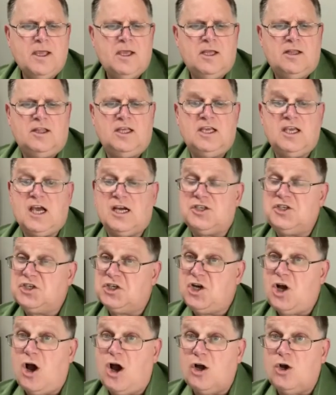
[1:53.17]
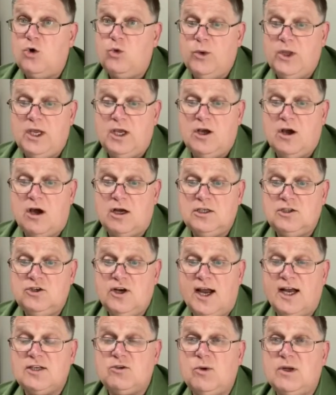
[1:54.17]
The Chicago wheat
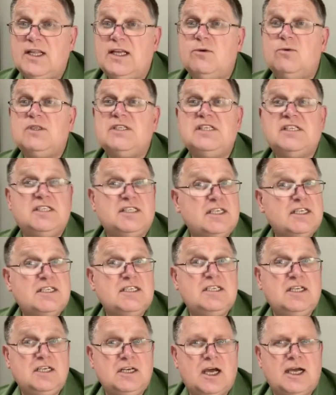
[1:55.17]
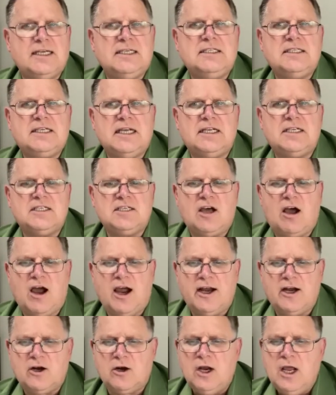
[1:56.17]
contract, well, it was 69 cents
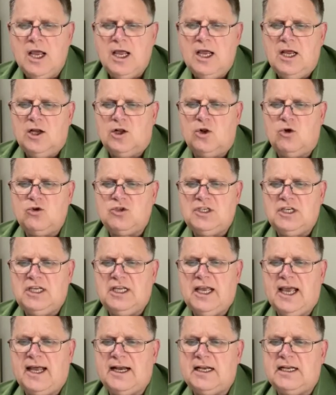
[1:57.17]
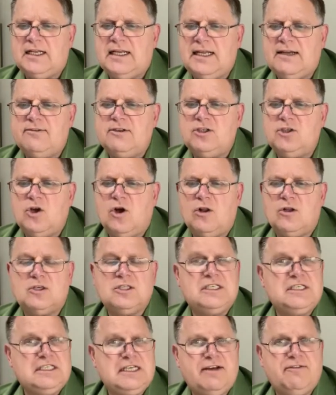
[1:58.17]
higher, closing at
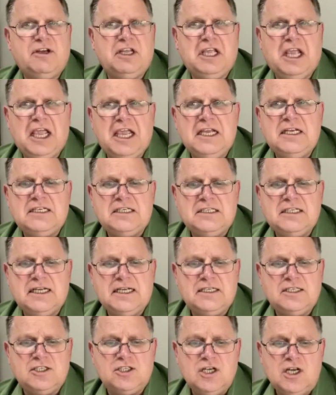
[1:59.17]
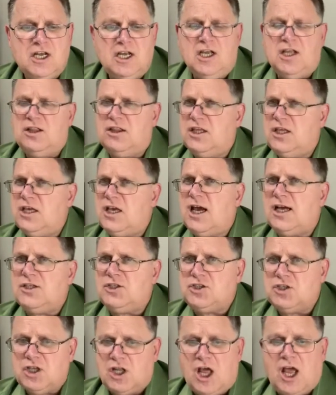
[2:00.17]
$11.78. The
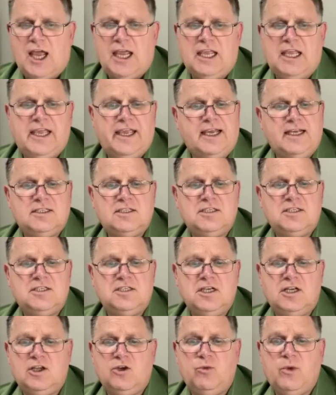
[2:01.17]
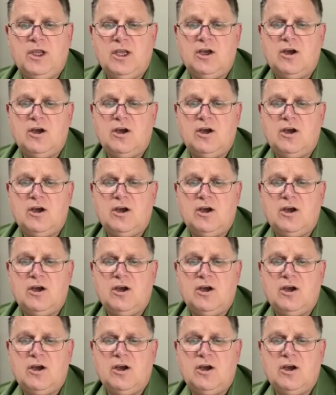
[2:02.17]
July Kansas City wheat